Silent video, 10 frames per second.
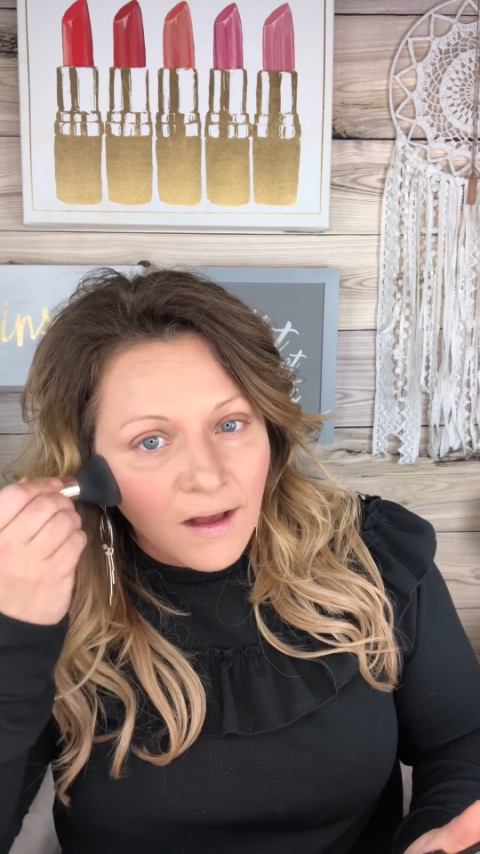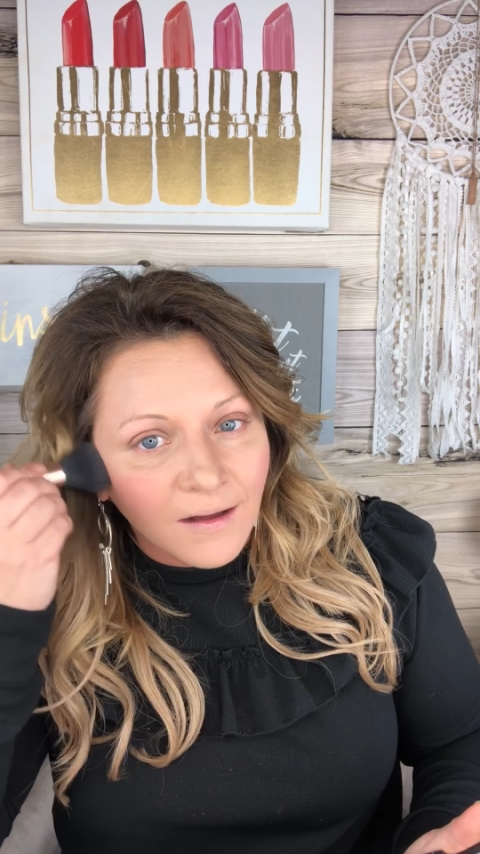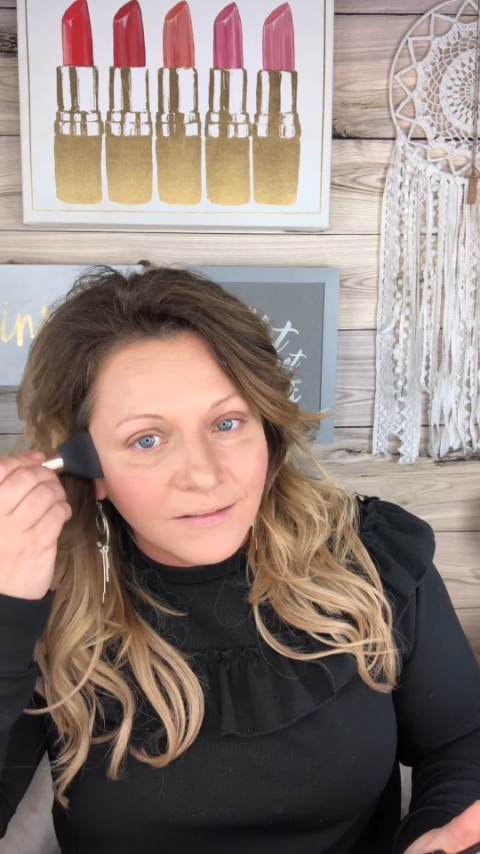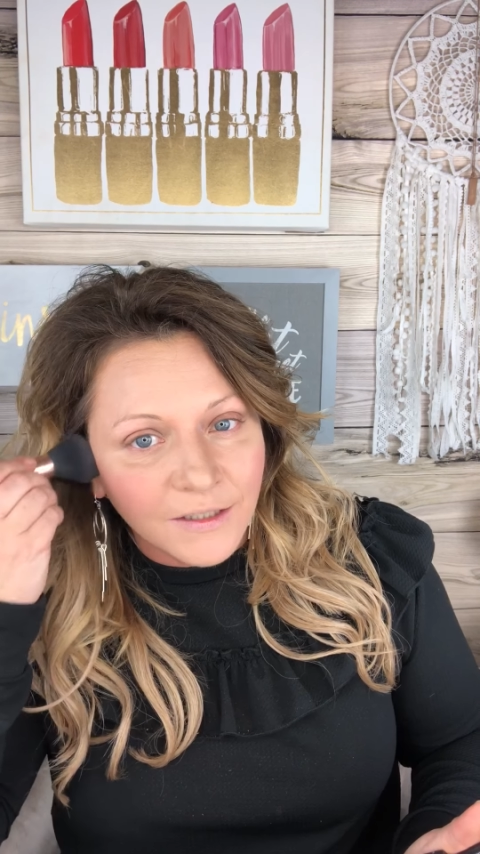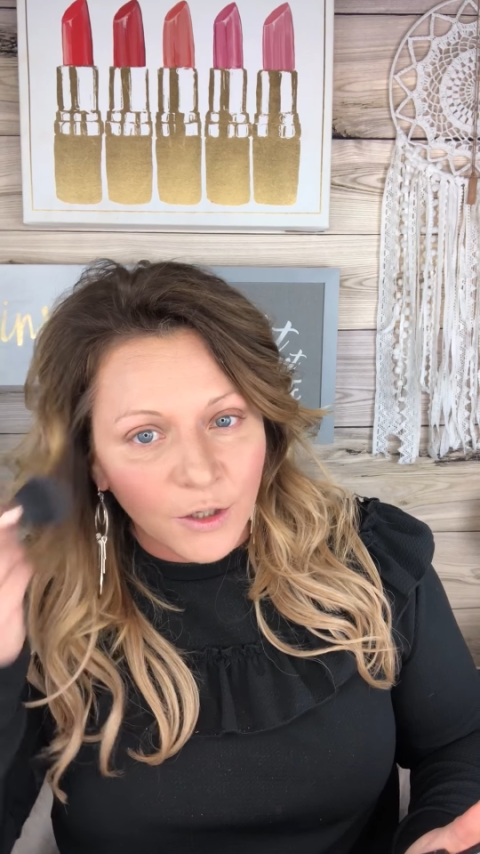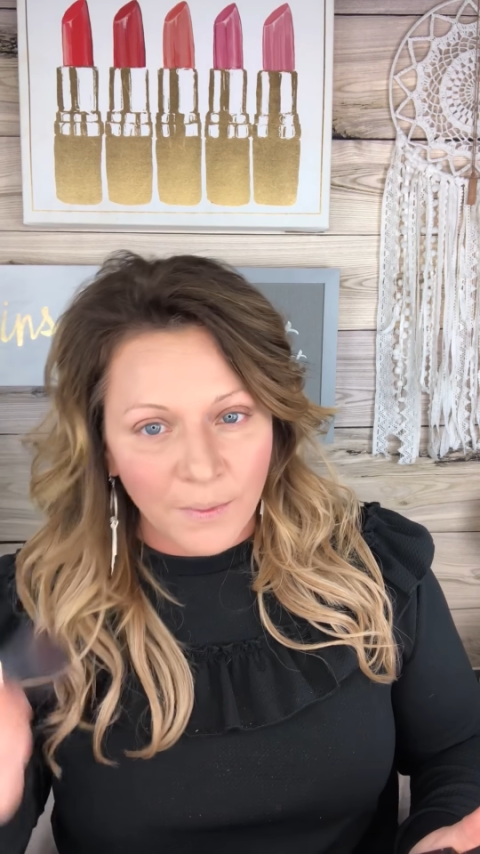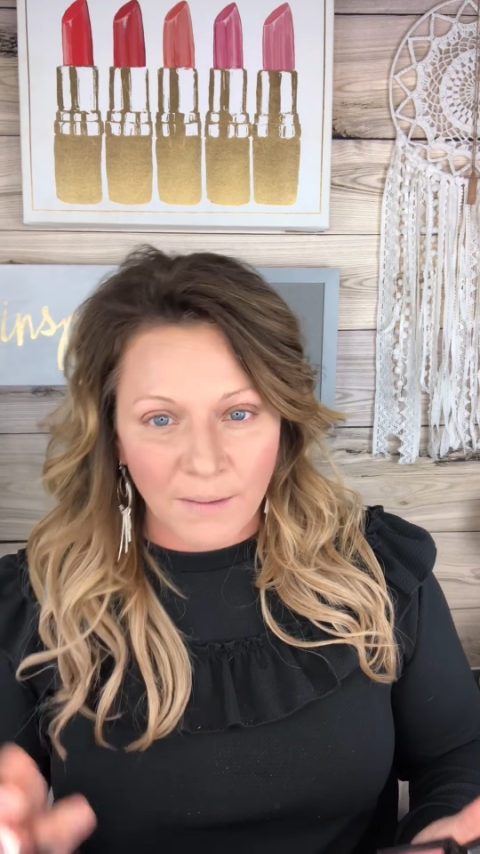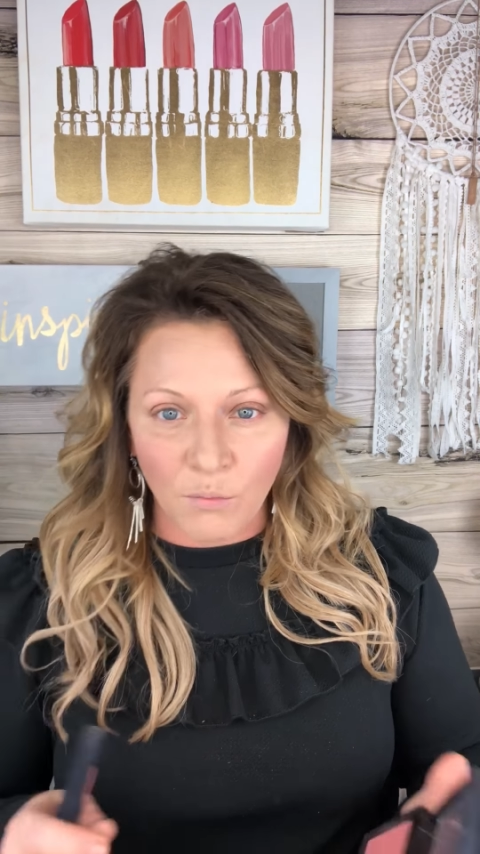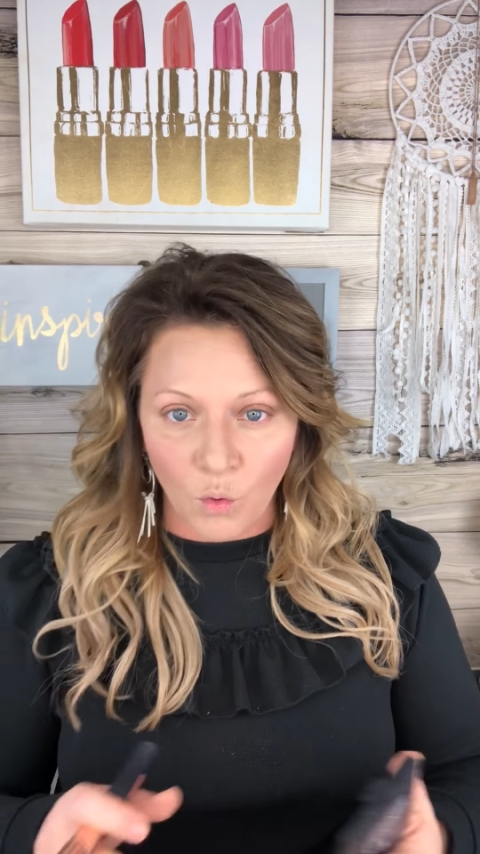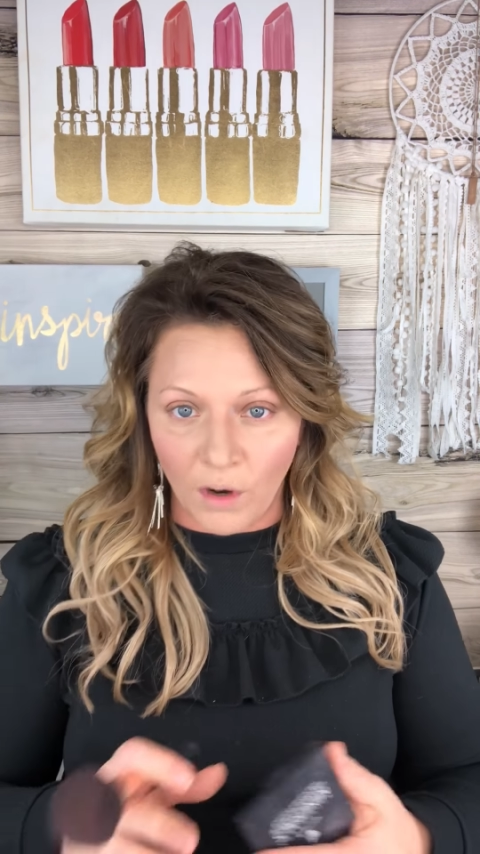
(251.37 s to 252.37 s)
a little
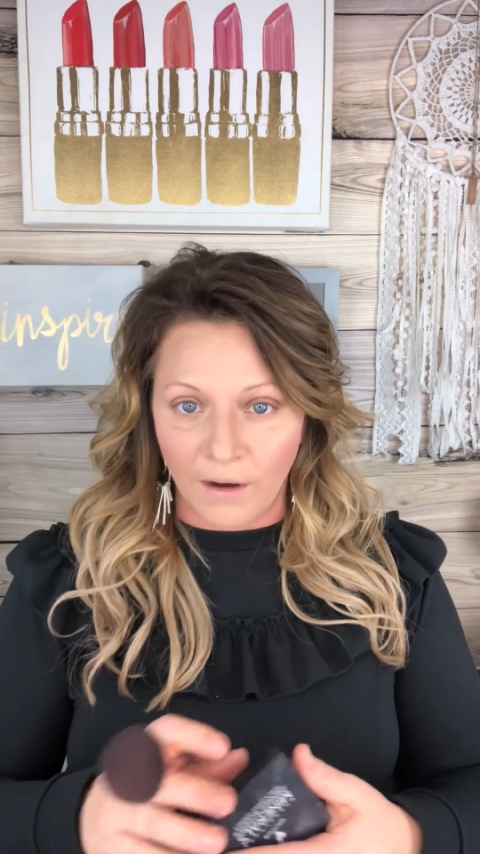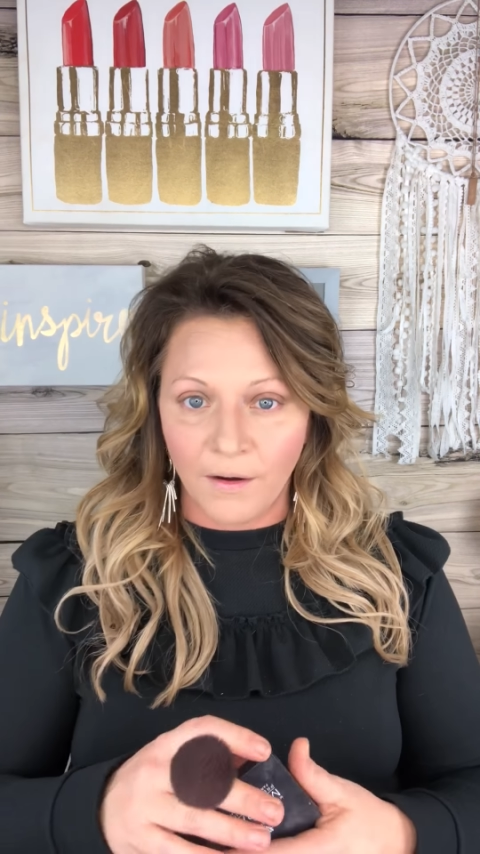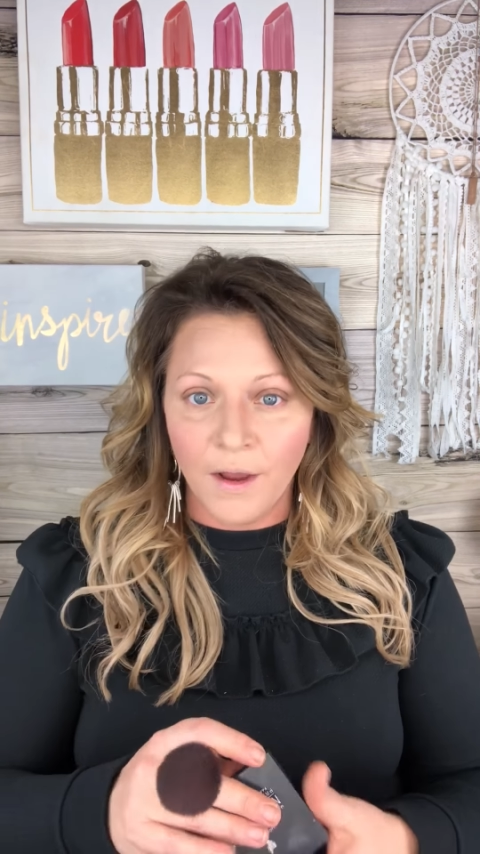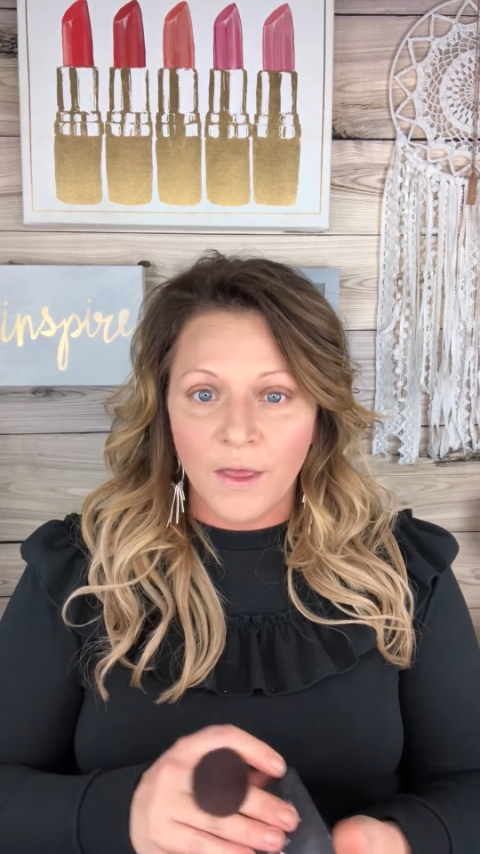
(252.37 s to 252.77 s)
bit more